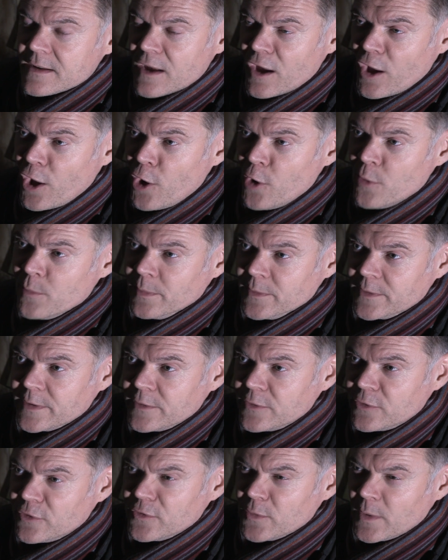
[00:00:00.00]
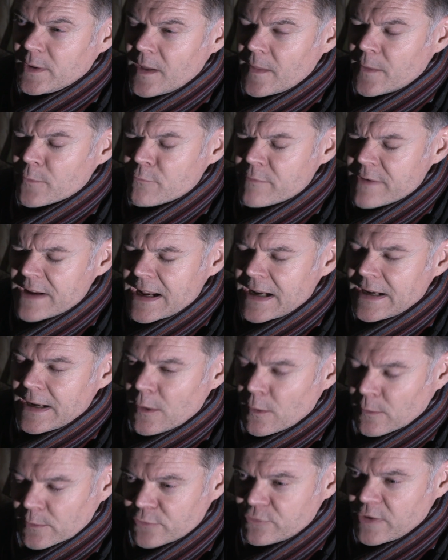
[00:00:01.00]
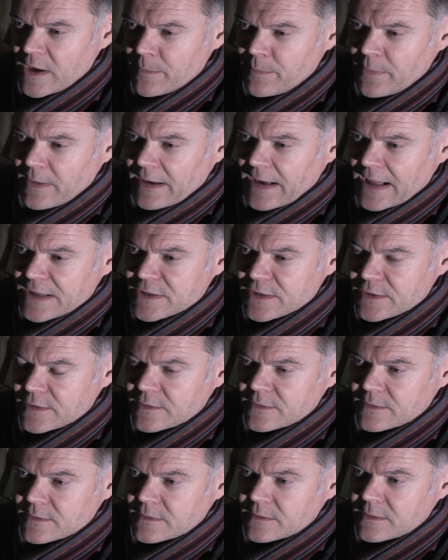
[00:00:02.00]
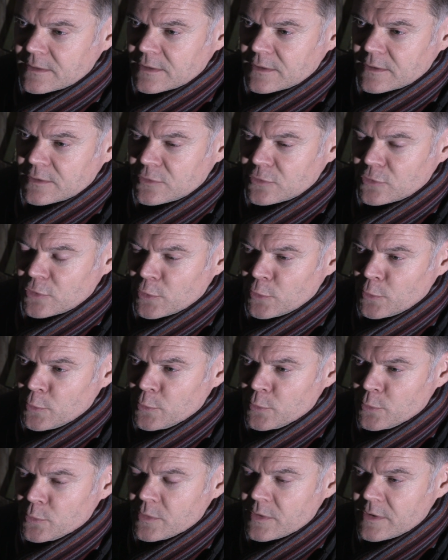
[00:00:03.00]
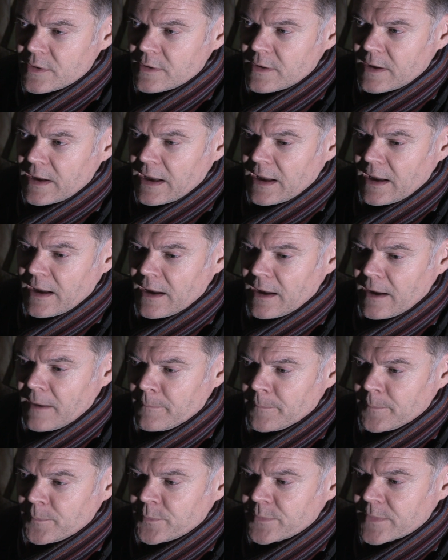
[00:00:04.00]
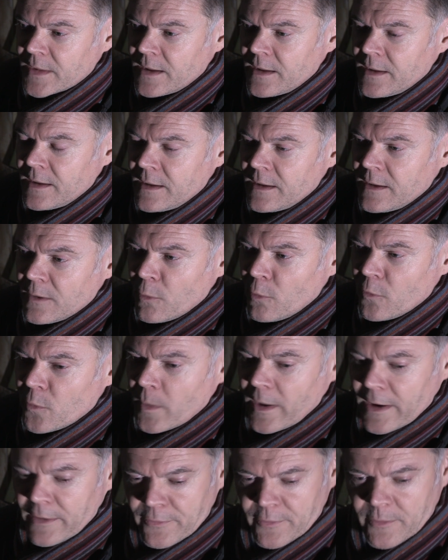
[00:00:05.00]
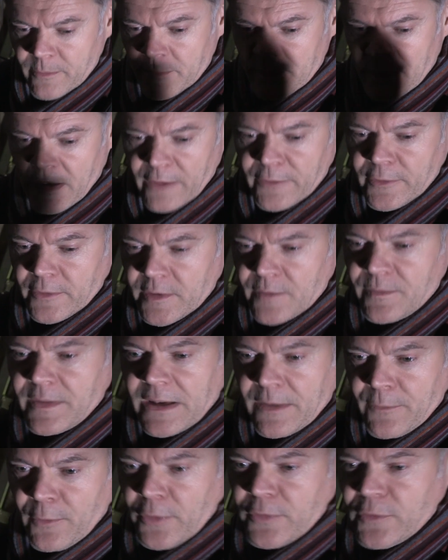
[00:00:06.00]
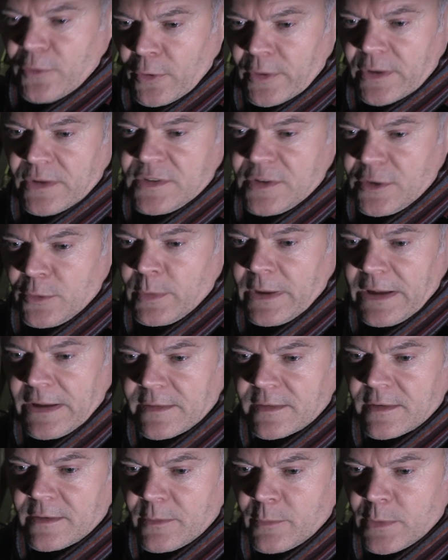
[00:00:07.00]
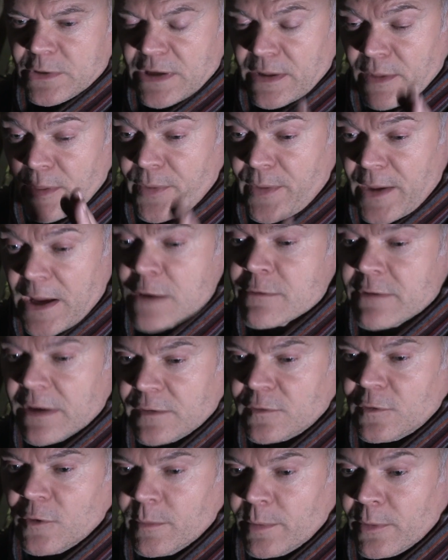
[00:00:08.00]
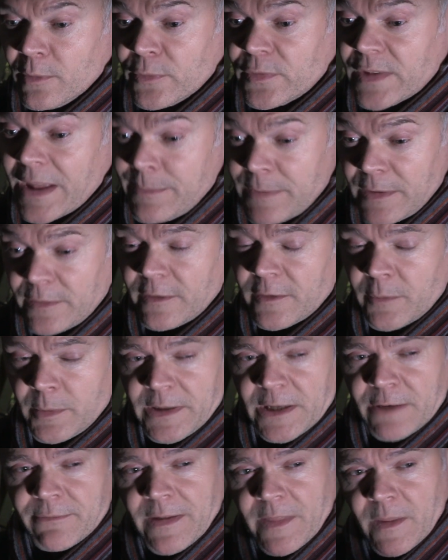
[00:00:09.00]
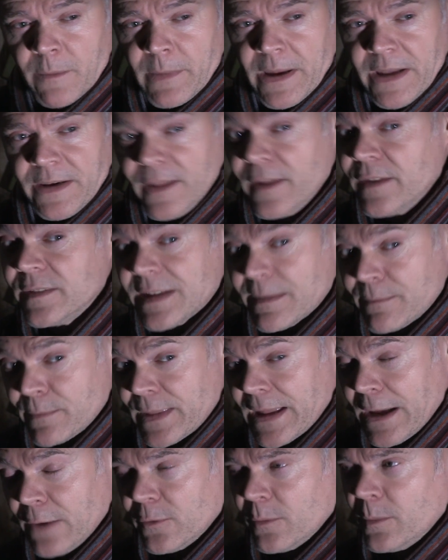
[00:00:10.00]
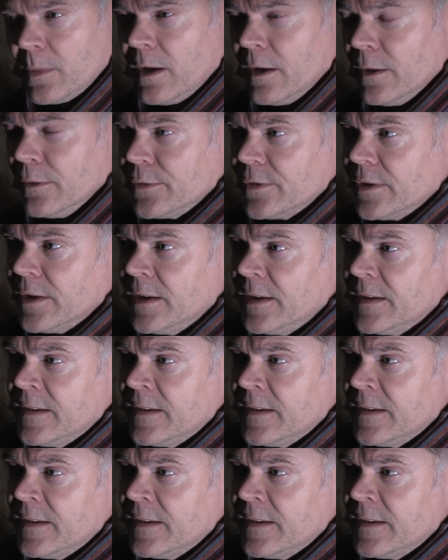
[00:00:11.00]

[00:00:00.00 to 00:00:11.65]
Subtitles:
hoped to do another really long trip and actually do all the way from London to Vladivostok in 2 weeks, which in theory is doable. Same distance we did around the Med, 7,000 miles.